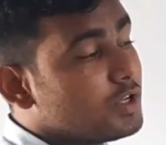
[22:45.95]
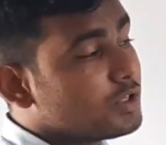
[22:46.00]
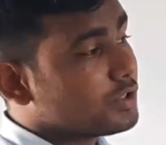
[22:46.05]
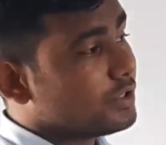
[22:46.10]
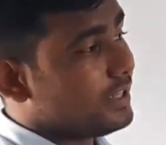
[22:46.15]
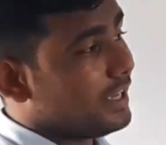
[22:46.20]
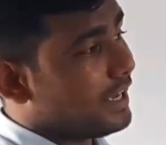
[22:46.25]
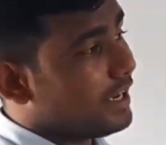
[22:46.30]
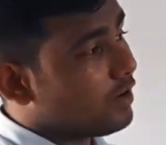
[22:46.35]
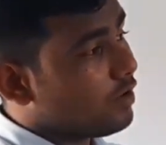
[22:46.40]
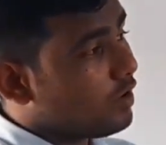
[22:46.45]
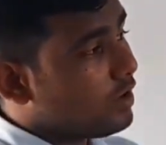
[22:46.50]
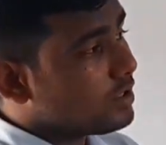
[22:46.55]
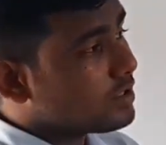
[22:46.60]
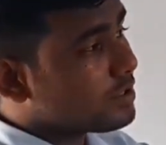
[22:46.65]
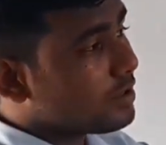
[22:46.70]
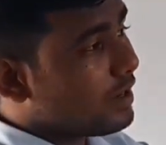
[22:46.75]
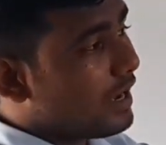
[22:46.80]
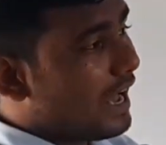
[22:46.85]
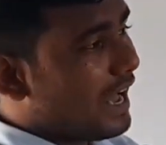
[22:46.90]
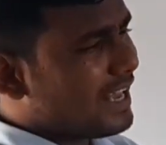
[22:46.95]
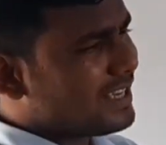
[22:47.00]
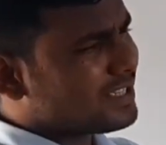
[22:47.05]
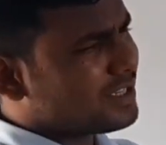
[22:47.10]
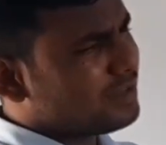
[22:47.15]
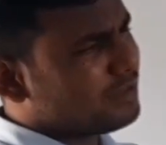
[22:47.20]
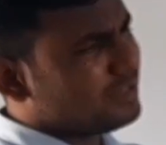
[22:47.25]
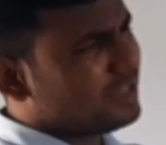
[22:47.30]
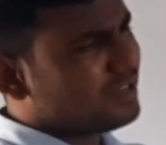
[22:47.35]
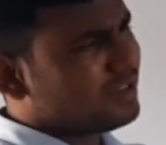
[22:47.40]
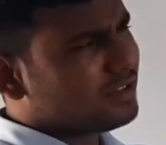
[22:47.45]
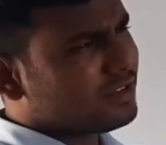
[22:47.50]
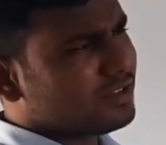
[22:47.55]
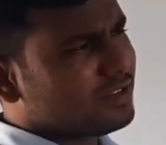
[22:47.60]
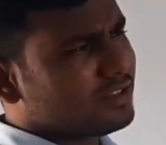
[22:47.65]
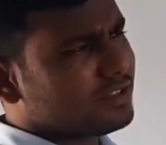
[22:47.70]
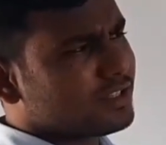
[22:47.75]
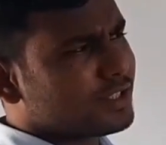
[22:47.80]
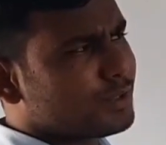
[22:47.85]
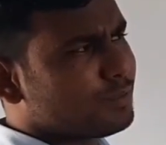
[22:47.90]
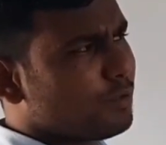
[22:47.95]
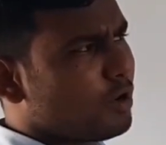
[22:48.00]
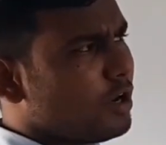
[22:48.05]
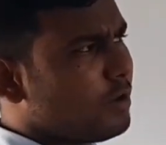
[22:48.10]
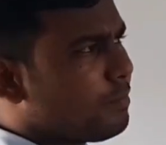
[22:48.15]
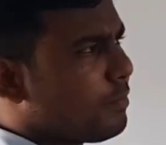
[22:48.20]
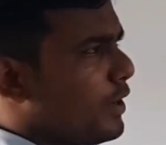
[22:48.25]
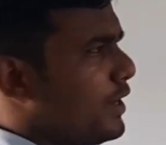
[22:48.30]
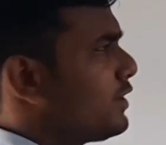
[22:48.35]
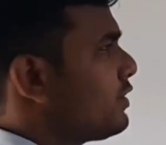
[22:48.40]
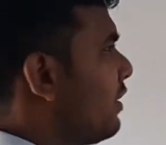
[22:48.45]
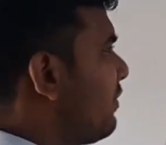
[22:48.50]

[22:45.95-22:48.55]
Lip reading: so they can also ask you the small points